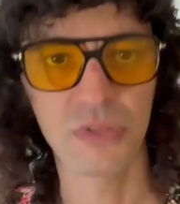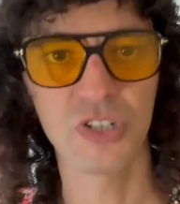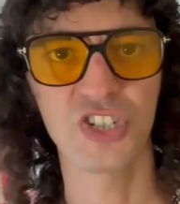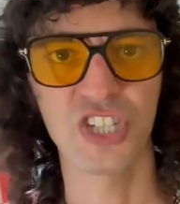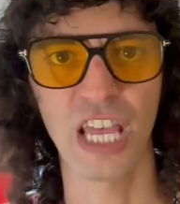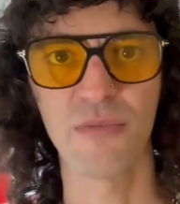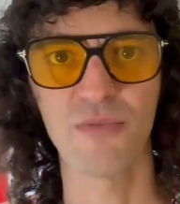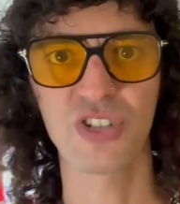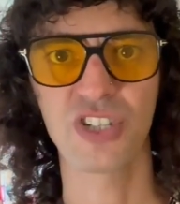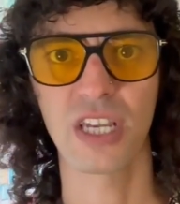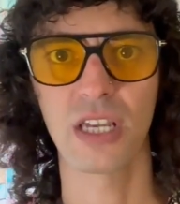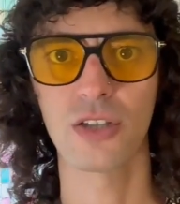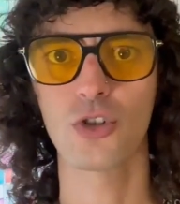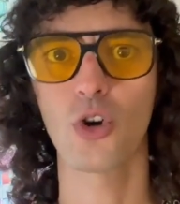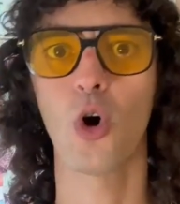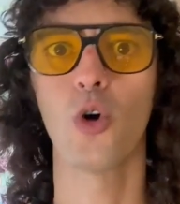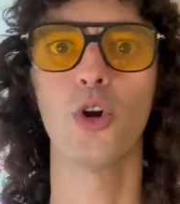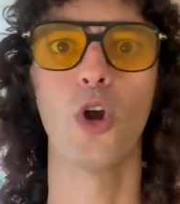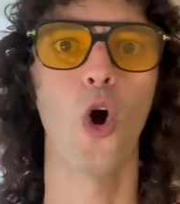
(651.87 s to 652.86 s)
same skin
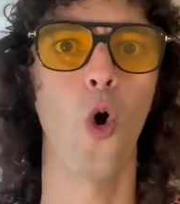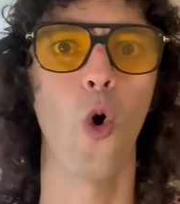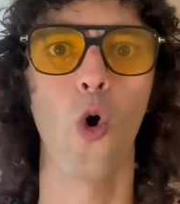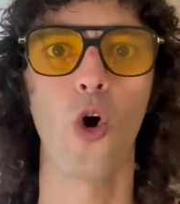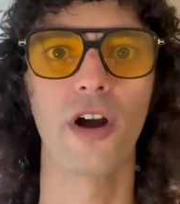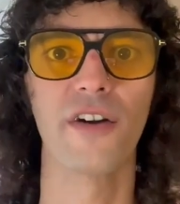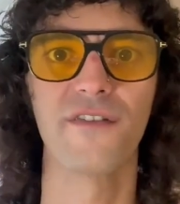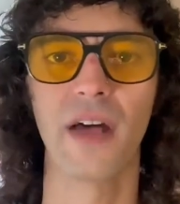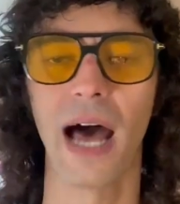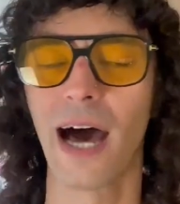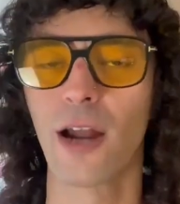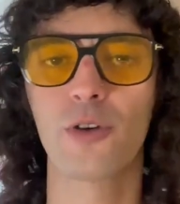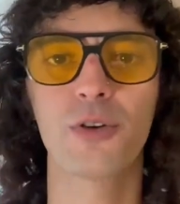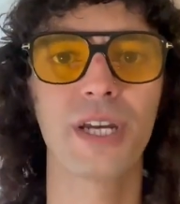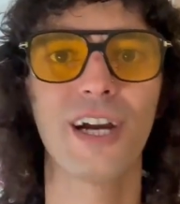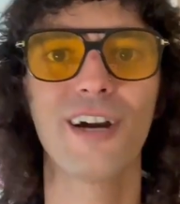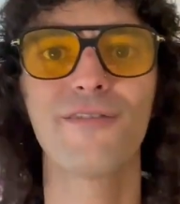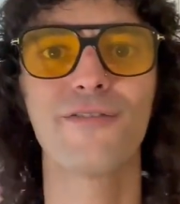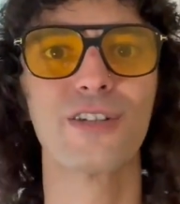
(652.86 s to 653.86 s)
tone, or if I don't
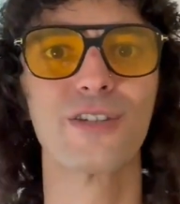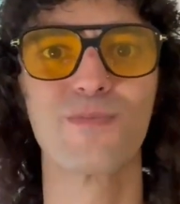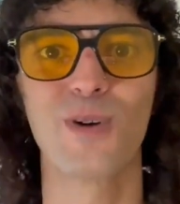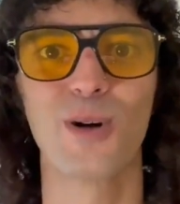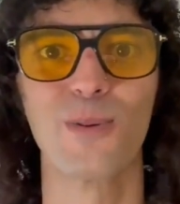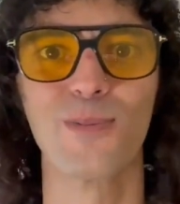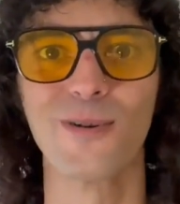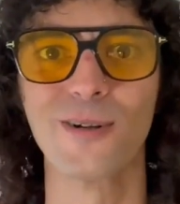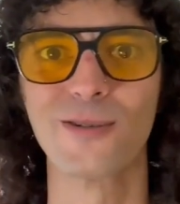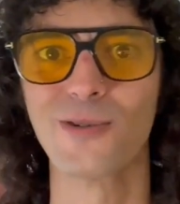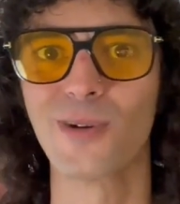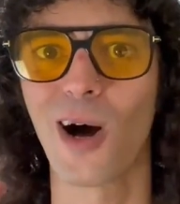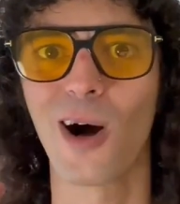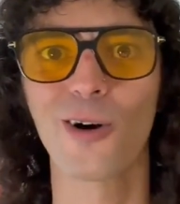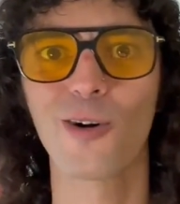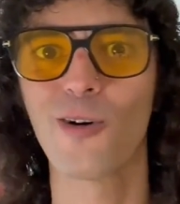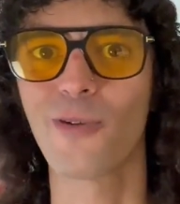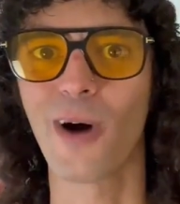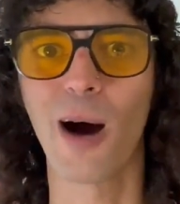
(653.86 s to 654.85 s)
care if it's purple, dude,
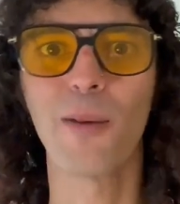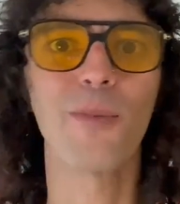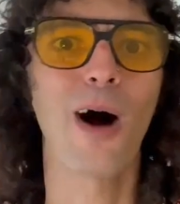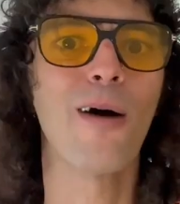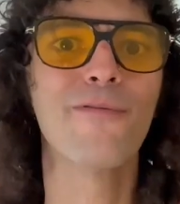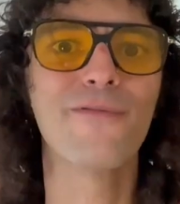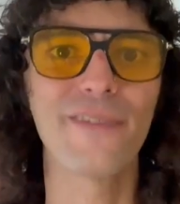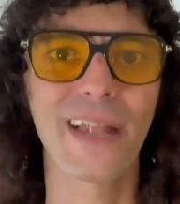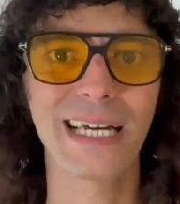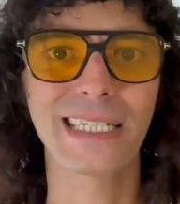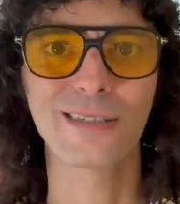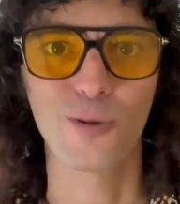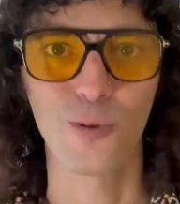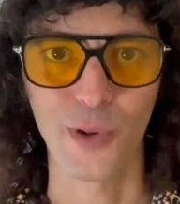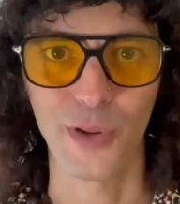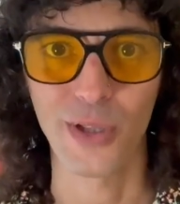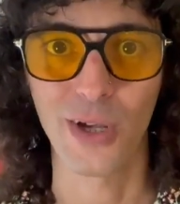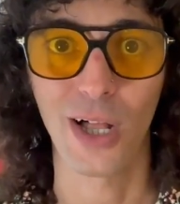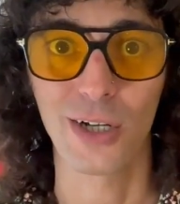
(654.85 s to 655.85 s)
I'll go, I'm, I'm flexible
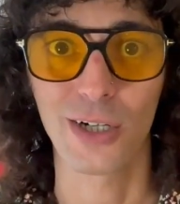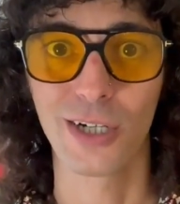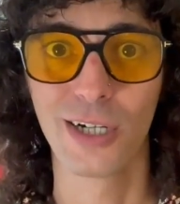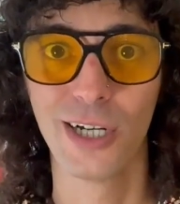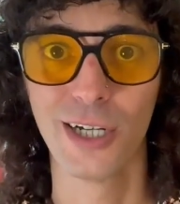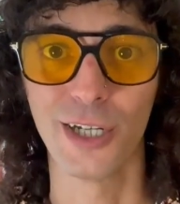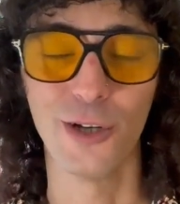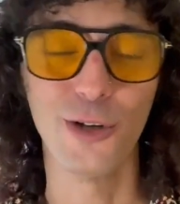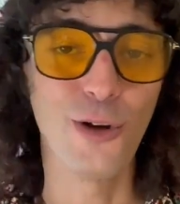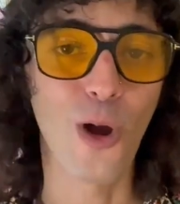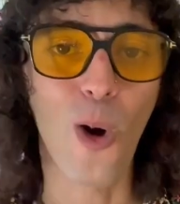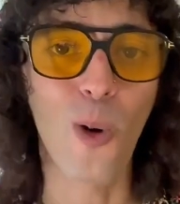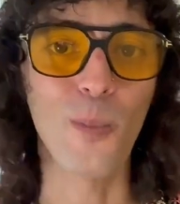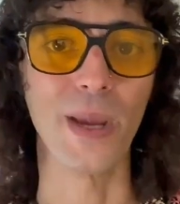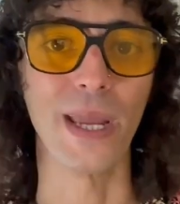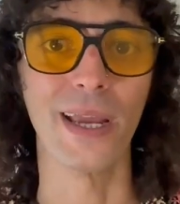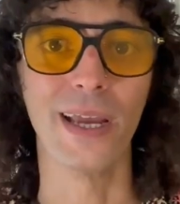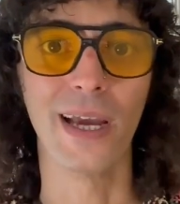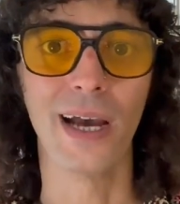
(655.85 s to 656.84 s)
with color. You know
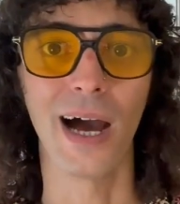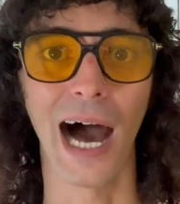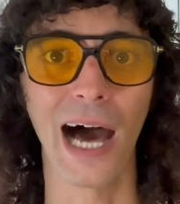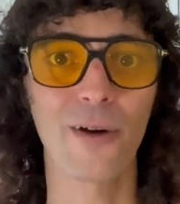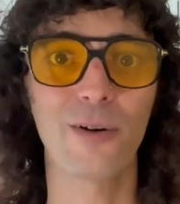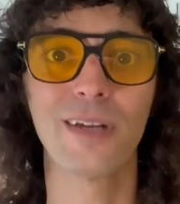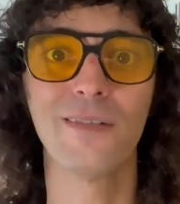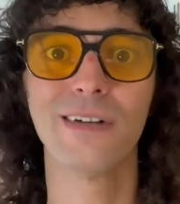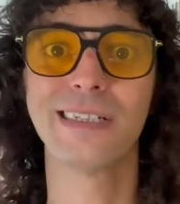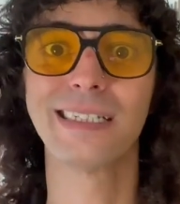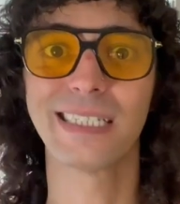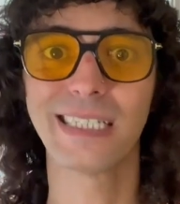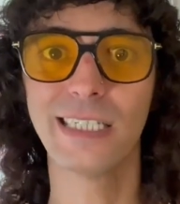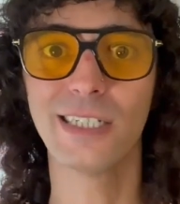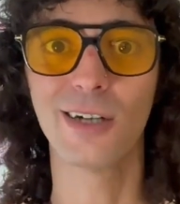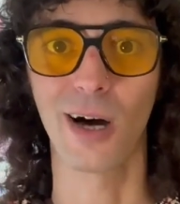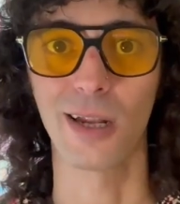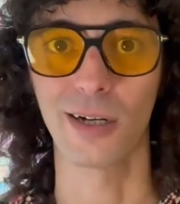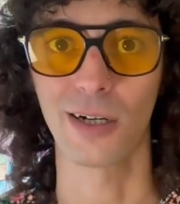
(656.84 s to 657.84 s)
me. I don't even
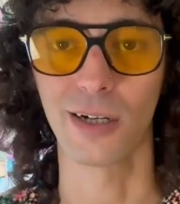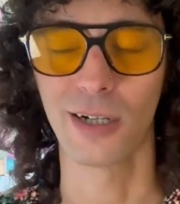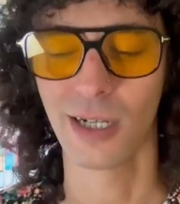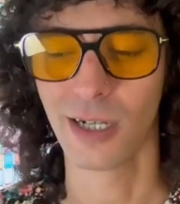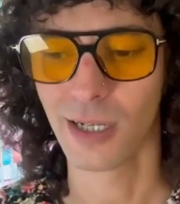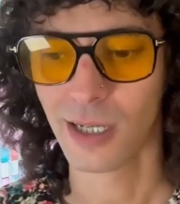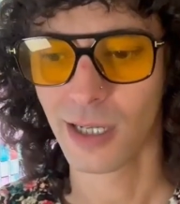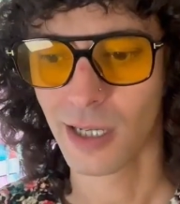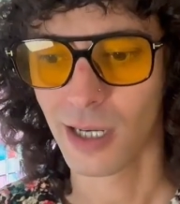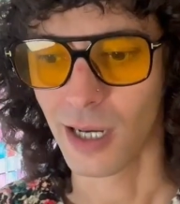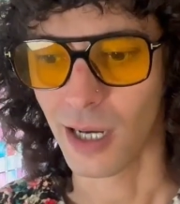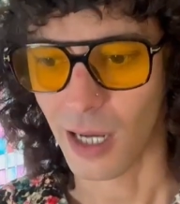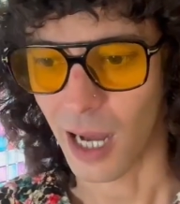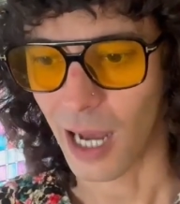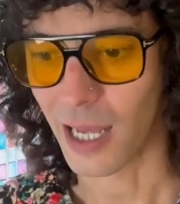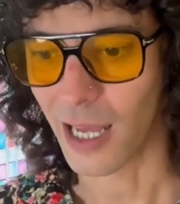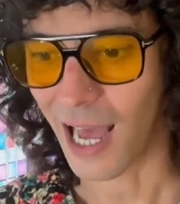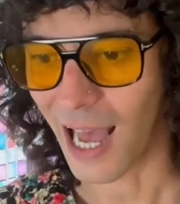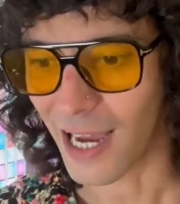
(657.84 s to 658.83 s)
see color.
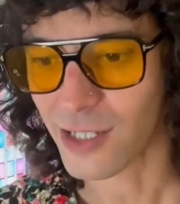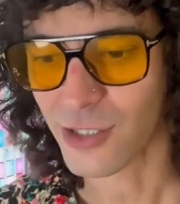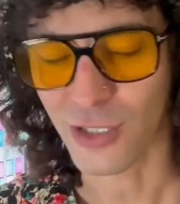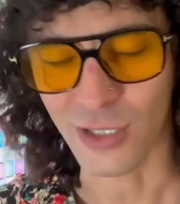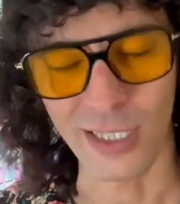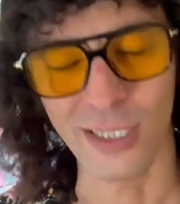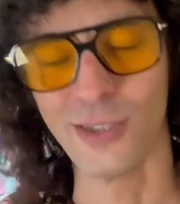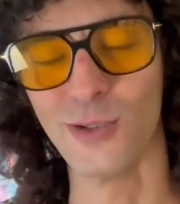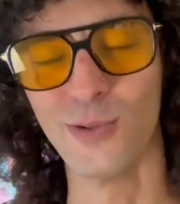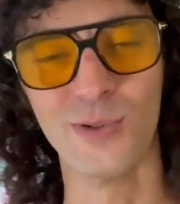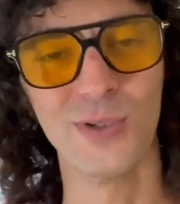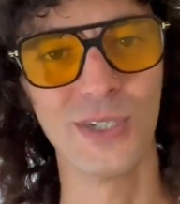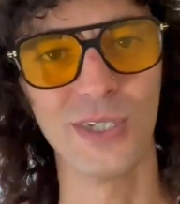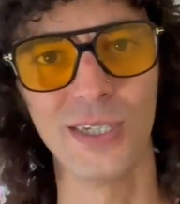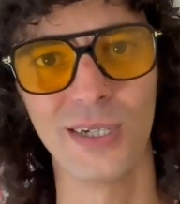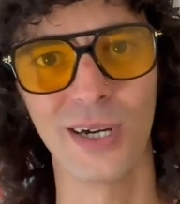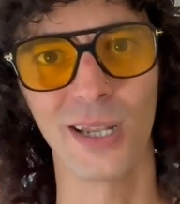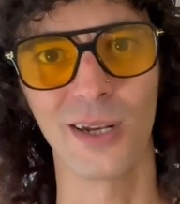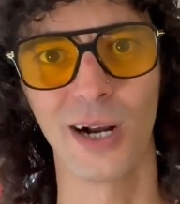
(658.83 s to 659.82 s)
I actually do
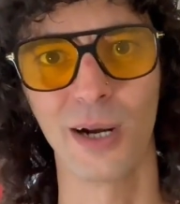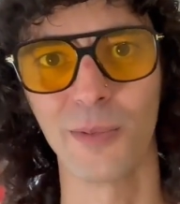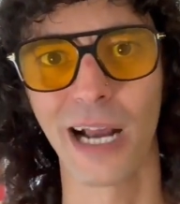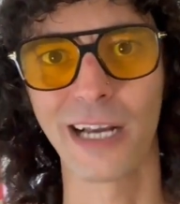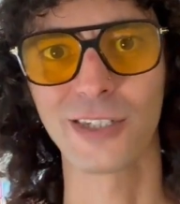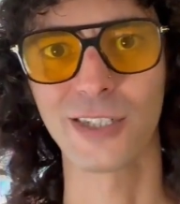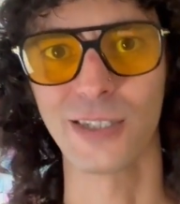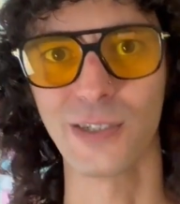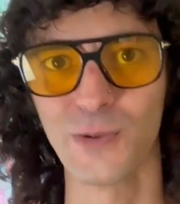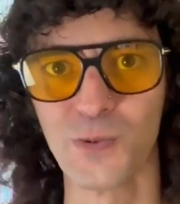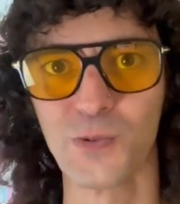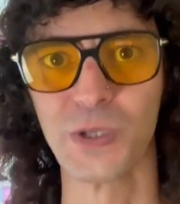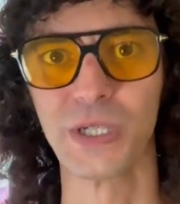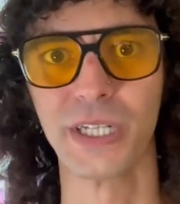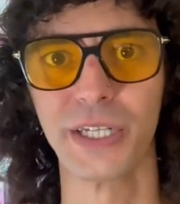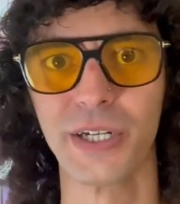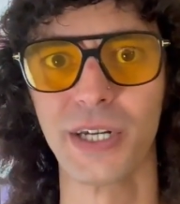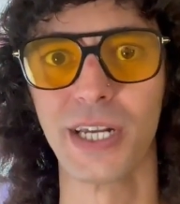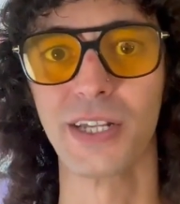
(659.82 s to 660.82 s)
see color. I'm actually
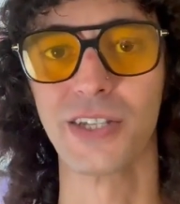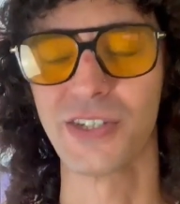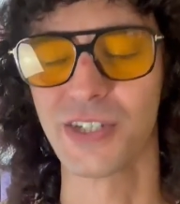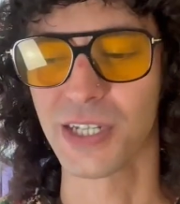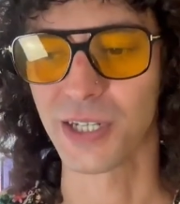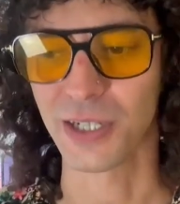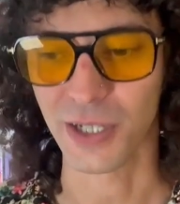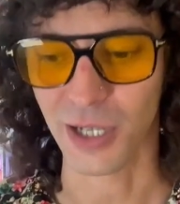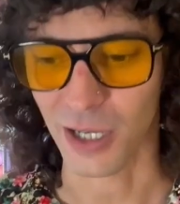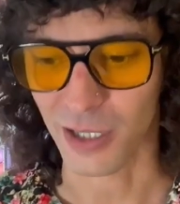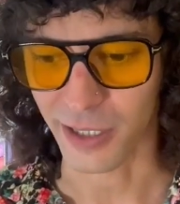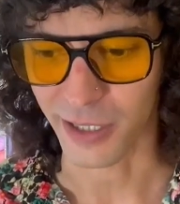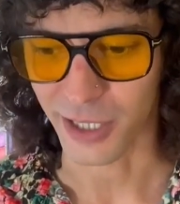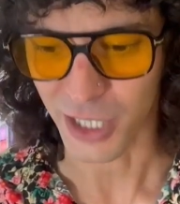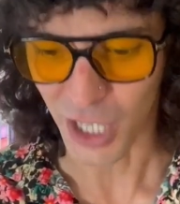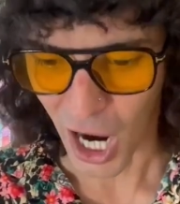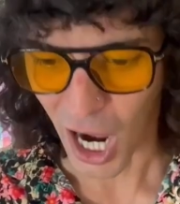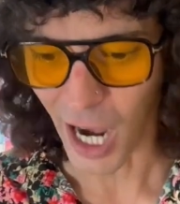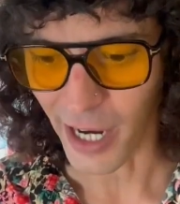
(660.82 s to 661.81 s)
really good at seeing color.
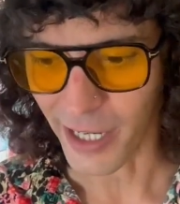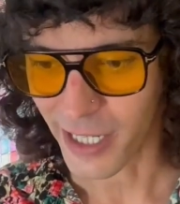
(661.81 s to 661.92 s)
God.